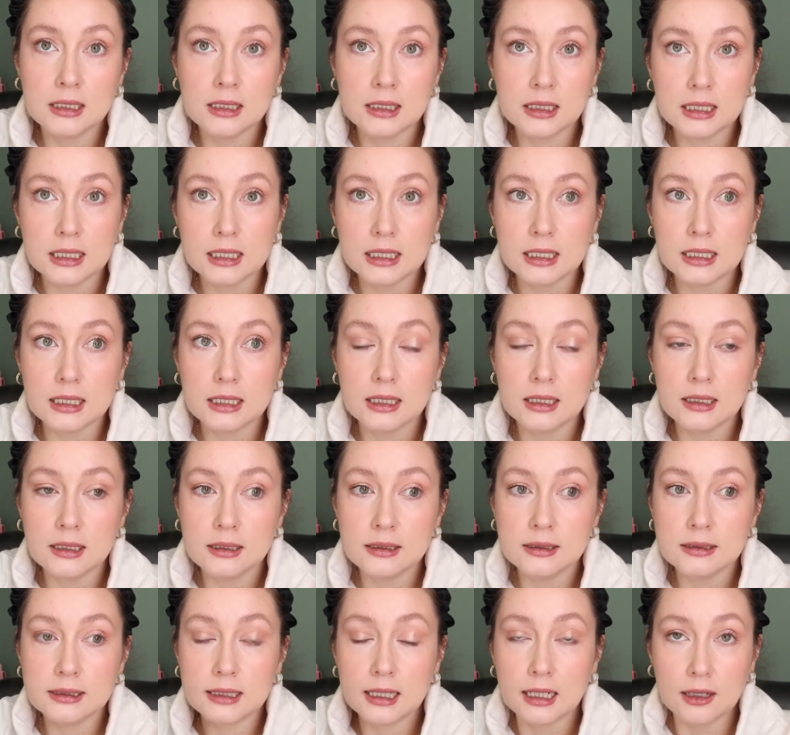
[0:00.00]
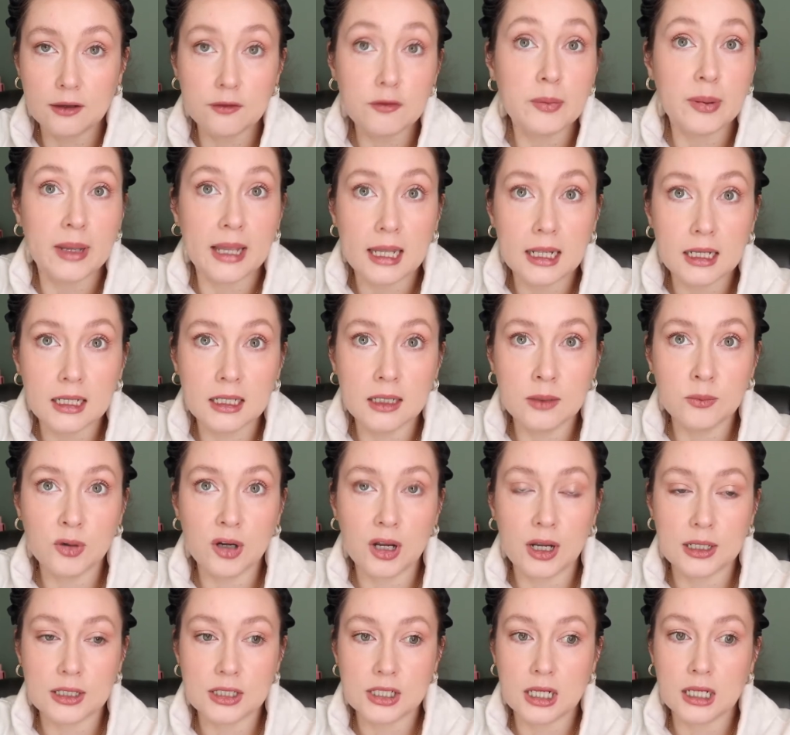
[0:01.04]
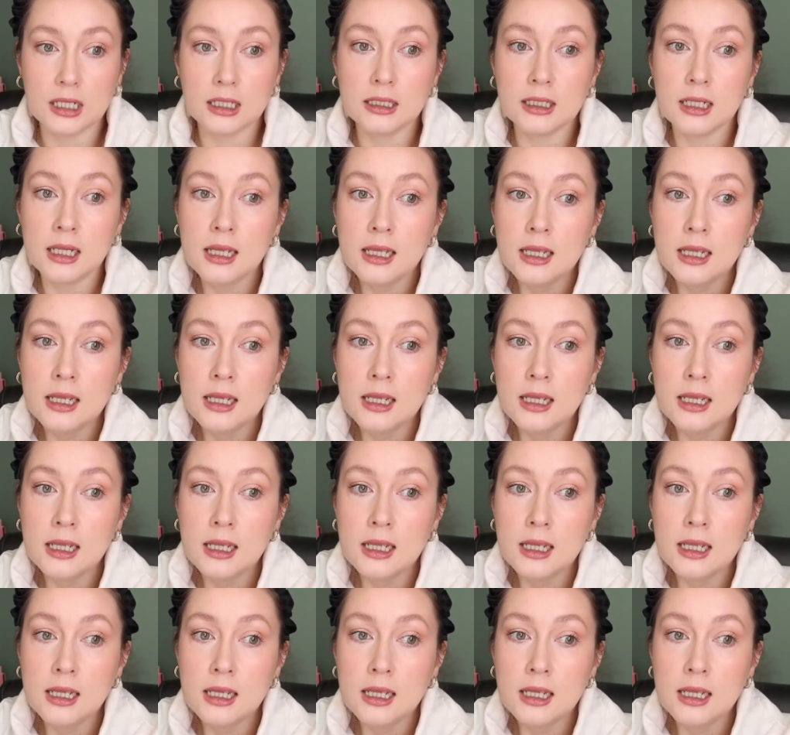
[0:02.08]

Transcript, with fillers: the Deck of Panning project.